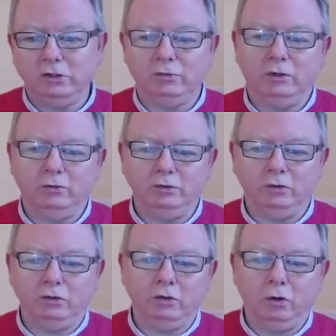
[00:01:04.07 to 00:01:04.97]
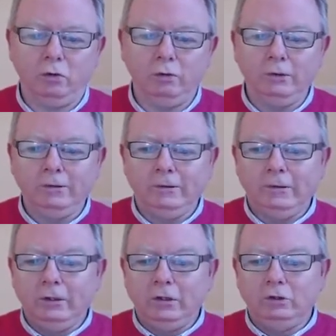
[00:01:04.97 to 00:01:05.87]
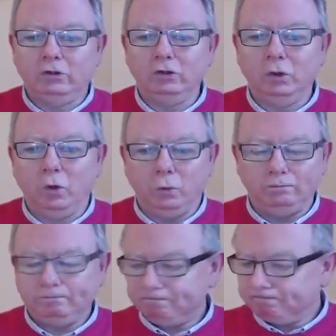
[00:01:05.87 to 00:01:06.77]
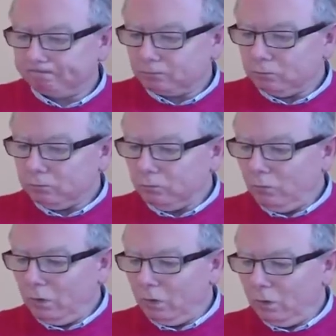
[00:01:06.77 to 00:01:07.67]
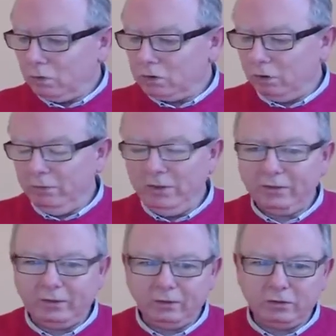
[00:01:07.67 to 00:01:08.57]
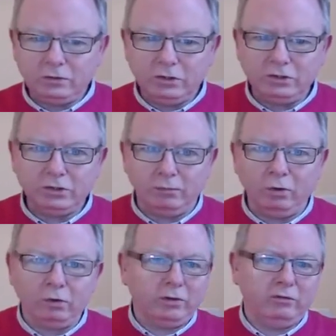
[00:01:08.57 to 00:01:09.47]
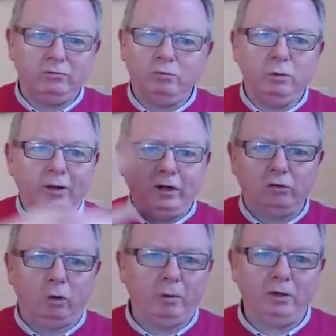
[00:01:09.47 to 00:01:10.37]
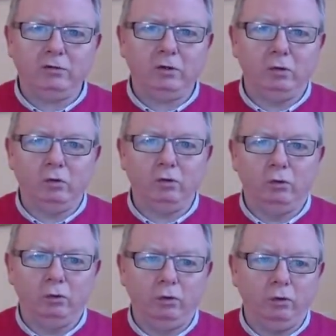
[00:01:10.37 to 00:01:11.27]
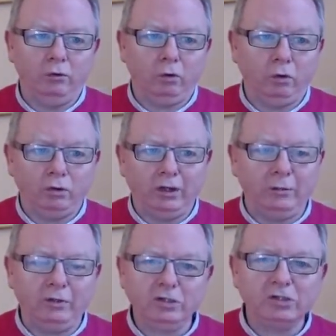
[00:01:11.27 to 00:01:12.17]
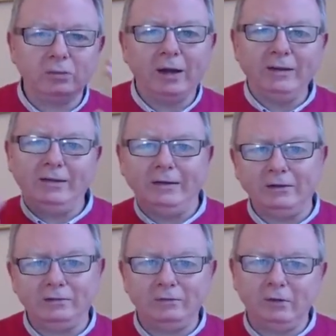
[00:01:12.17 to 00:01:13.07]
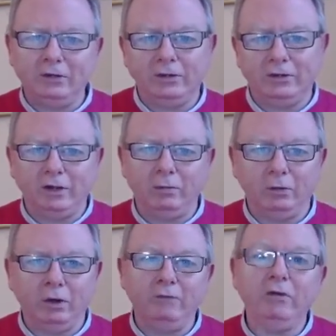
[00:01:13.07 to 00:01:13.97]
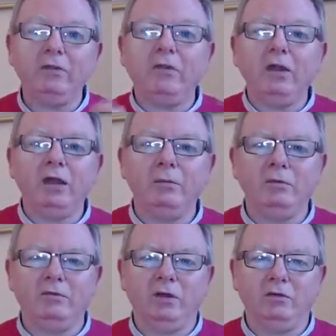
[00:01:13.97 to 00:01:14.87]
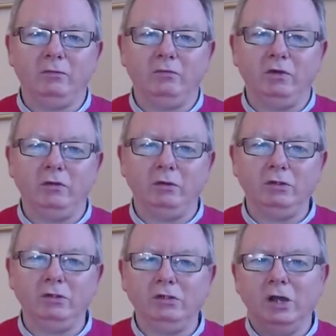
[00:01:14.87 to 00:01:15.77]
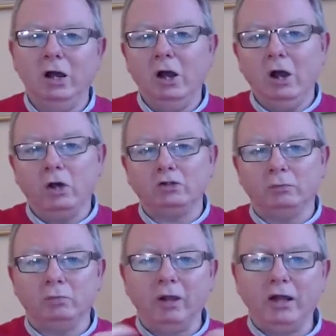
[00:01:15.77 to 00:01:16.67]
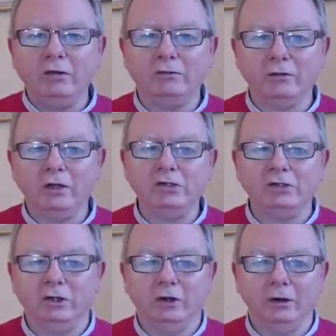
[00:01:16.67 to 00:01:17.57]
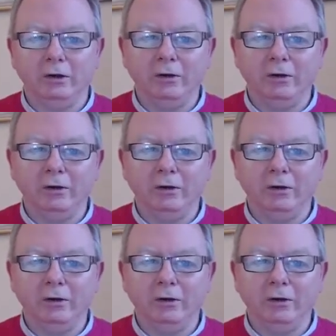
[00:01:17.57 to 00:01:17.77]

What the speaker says: well, who's on the call. So some of I'm not this too big a topic to go through altogether, but just some ideas for you to think about. If you're thinking about setting some resolutions or some plans for this year,